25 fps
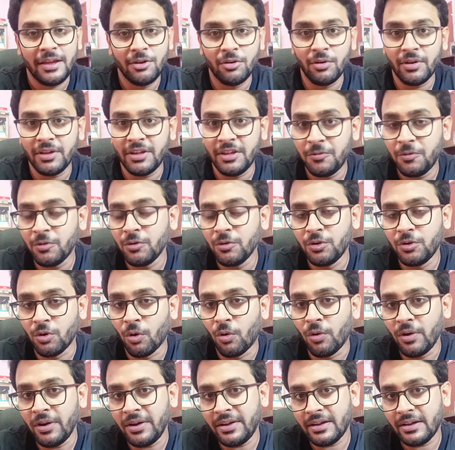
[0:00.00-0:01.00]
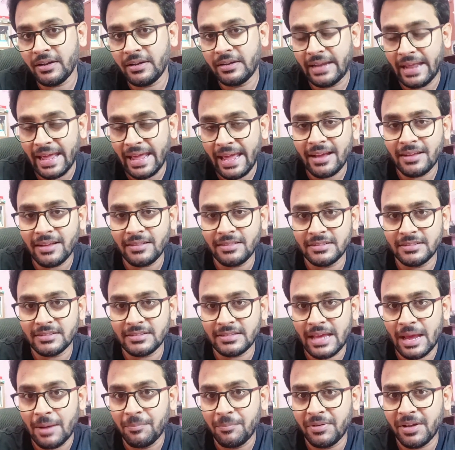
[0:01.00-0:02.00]
you know if you don't take
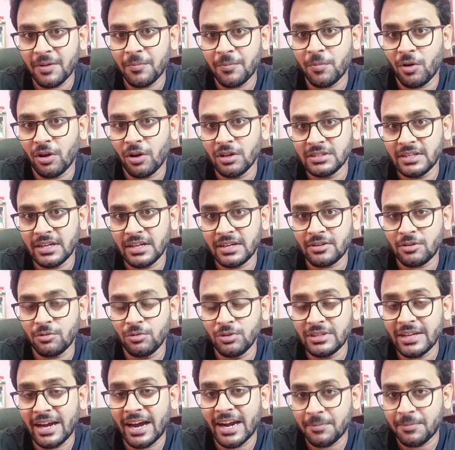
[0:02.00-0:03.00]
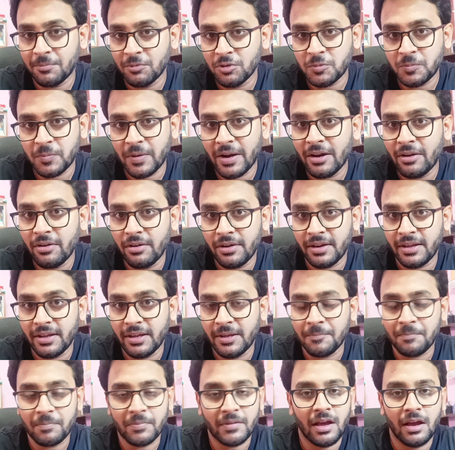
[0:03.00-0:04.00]
this MTech project with utmost priority,
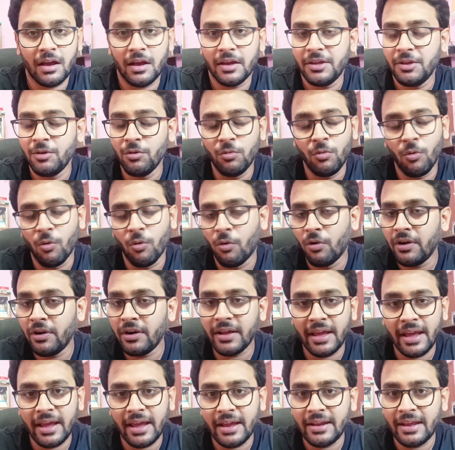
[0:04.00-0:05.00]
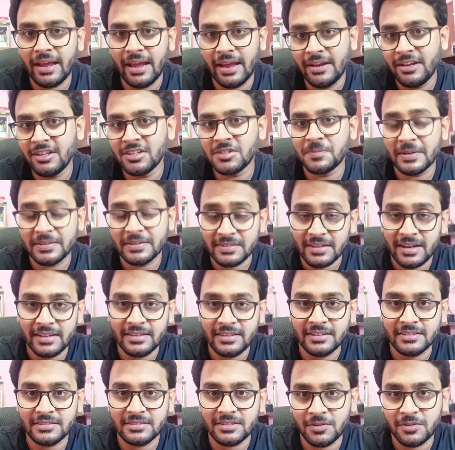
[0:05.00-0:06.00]
uh, you won't gain any
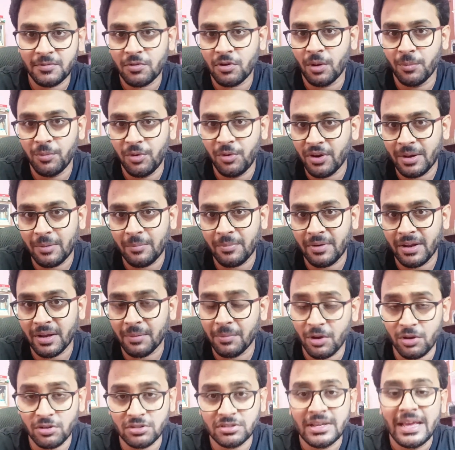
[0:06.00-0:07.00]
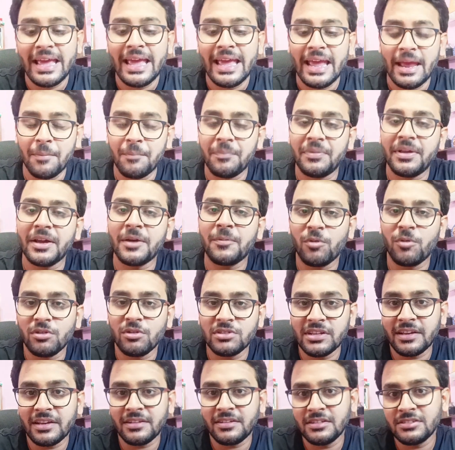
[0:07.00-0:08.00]
specialization from your MTech because MTech
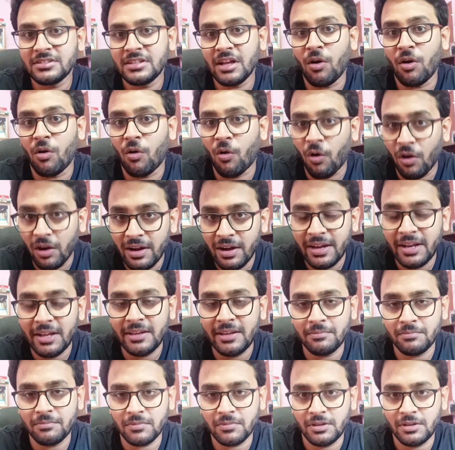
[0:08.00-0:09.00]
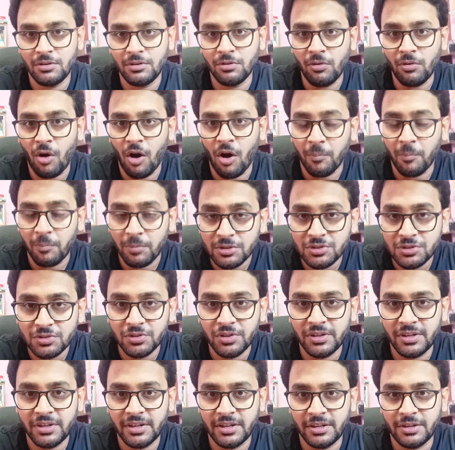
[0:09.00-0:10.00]
project is the only you know
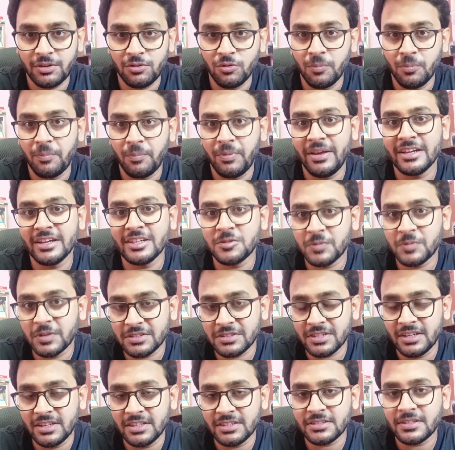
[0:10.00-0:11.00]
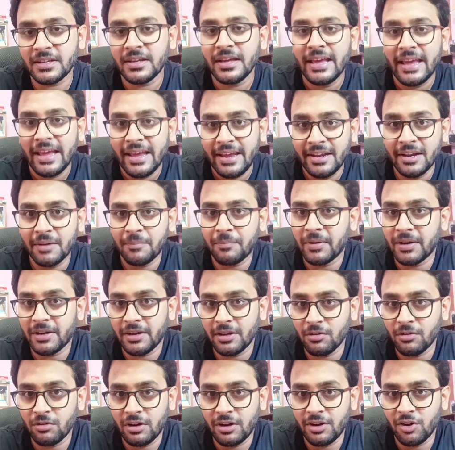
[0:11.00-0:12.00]
opportunity to be a specialist in a
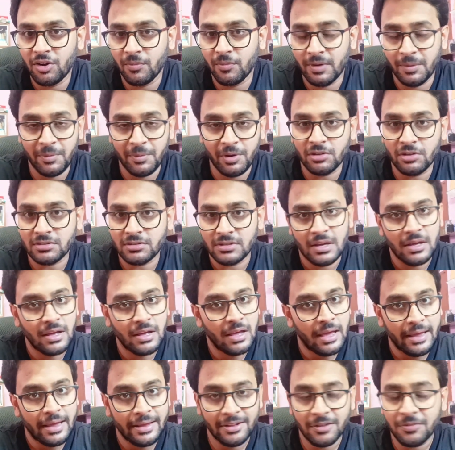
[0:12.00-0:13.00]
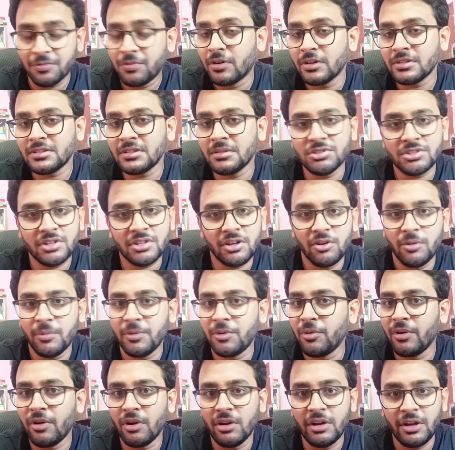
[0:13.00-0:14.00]
particular domain. Because in the first semester you'll
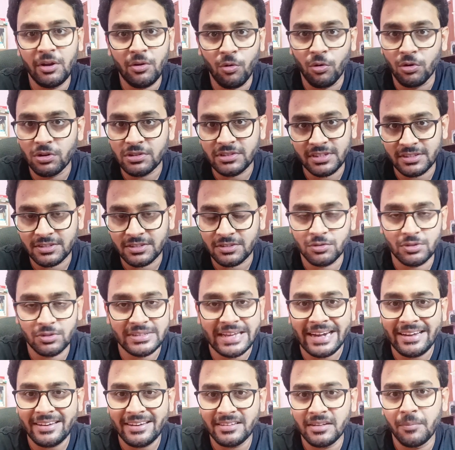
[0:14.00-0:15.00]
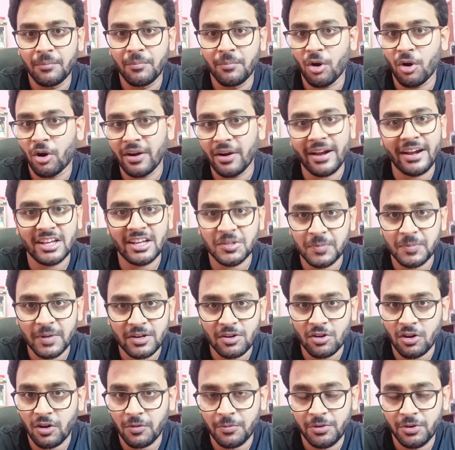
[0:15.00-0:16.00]
be doing only courses, so that is a broader
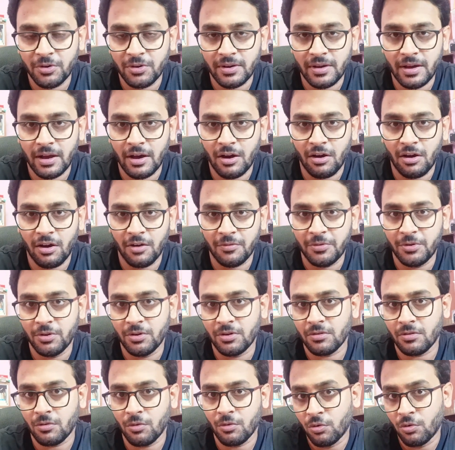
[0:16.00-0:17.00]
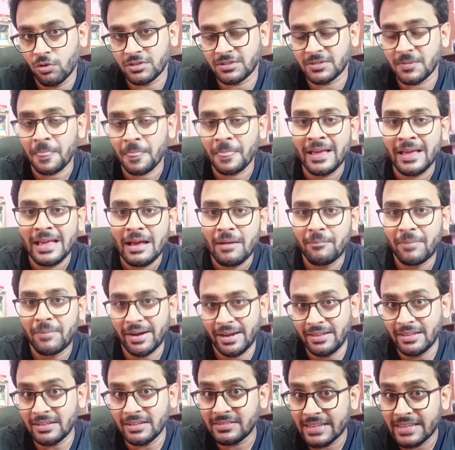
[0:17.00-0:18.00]
aspect of your uh, of your course.
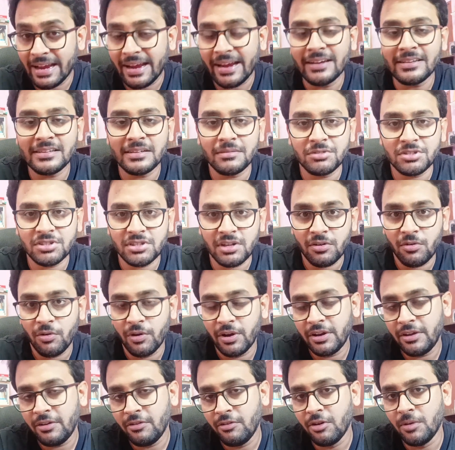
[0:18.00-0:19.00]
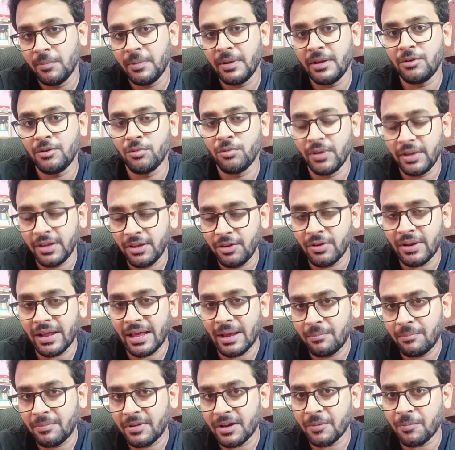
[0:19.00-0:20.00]
But in the second semester when you will be doing your
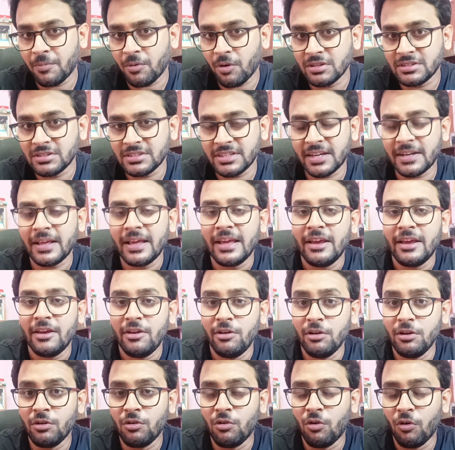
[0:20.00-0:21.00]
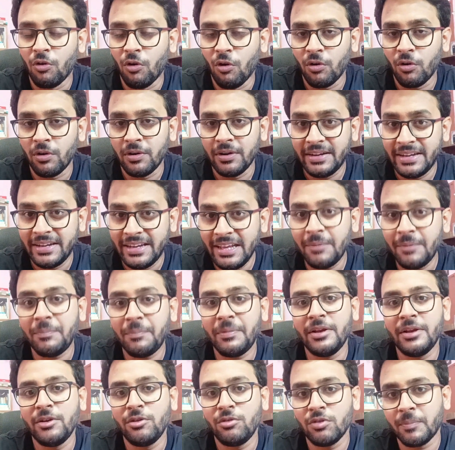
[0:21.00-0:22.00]
MTech project, you will go
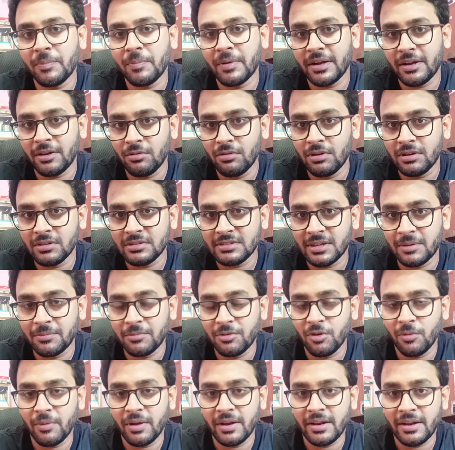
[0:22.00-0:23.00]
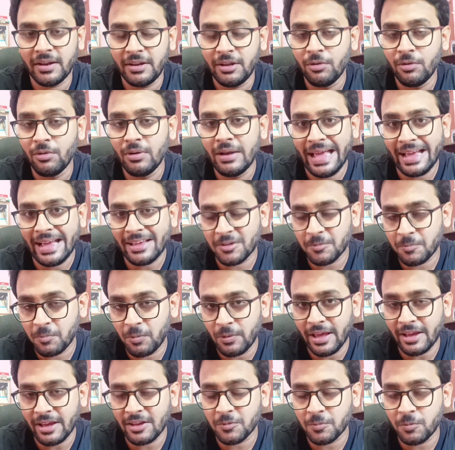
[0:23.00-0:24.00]
deep into a particular subdomain and you will exp
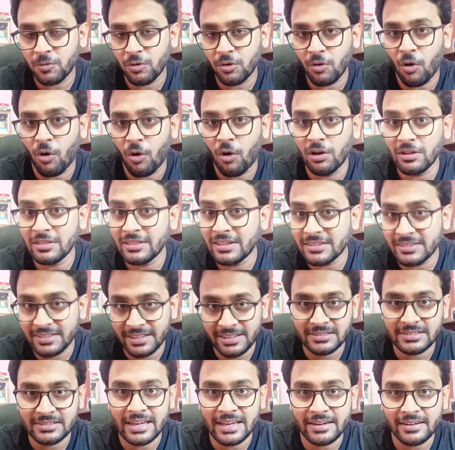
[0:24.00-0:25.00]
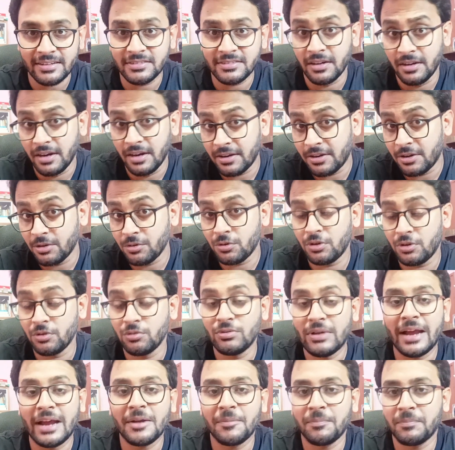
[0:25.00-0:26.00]
explore all the things that is related
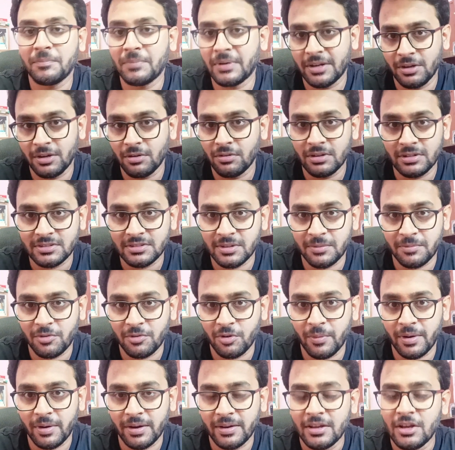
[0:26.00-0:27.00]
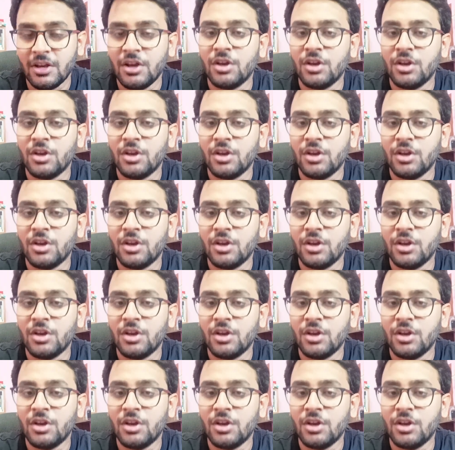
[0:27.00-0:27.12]
to that particular subdomain.